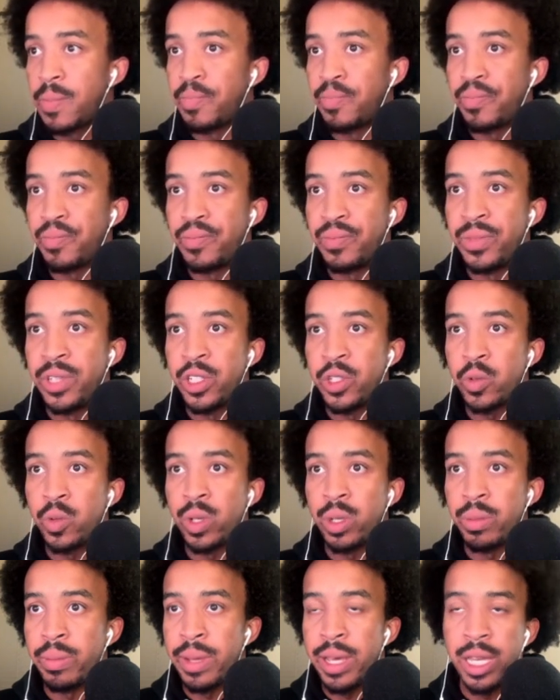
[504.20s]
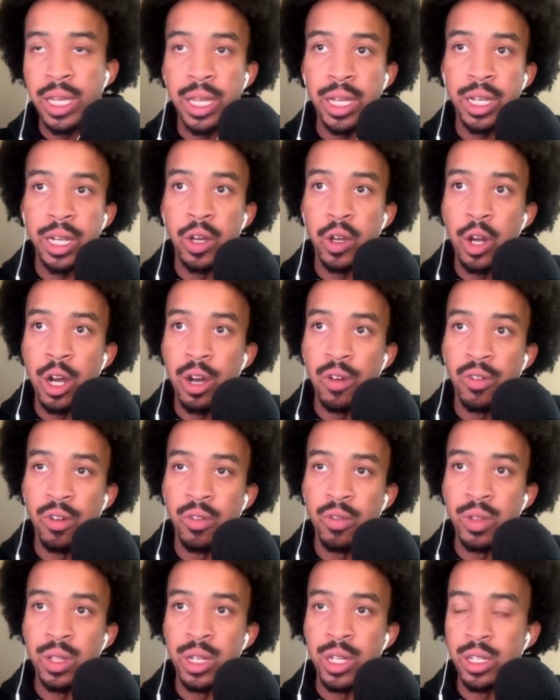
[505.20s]
This one may get cut off over the
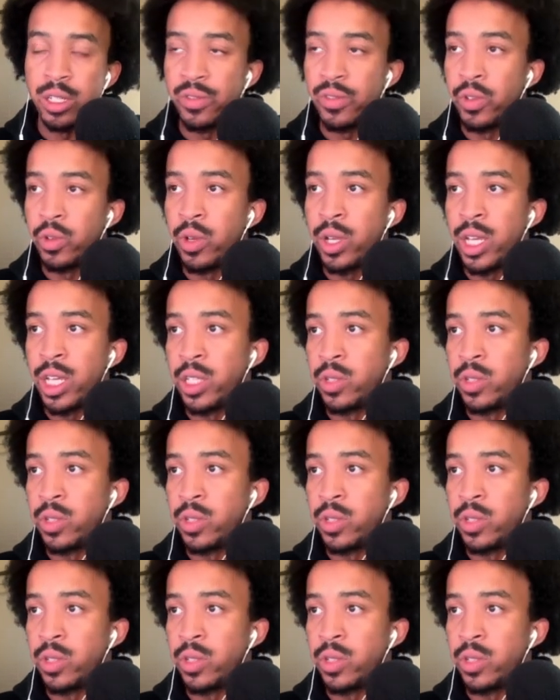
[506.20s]
next few days.